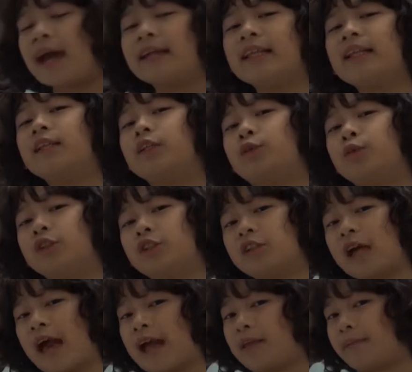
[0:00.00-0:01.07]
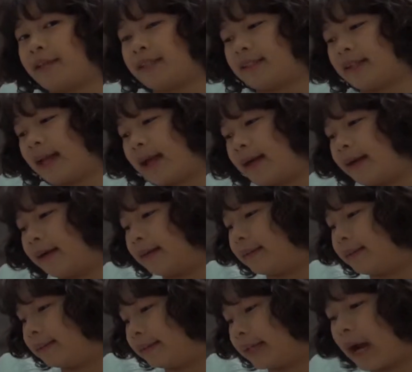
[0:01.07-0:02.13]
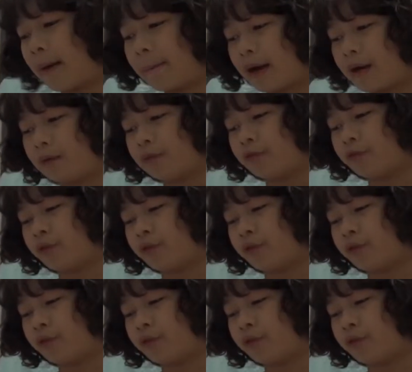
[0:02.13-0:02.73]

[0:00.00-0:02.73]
Another crystalline element and compound,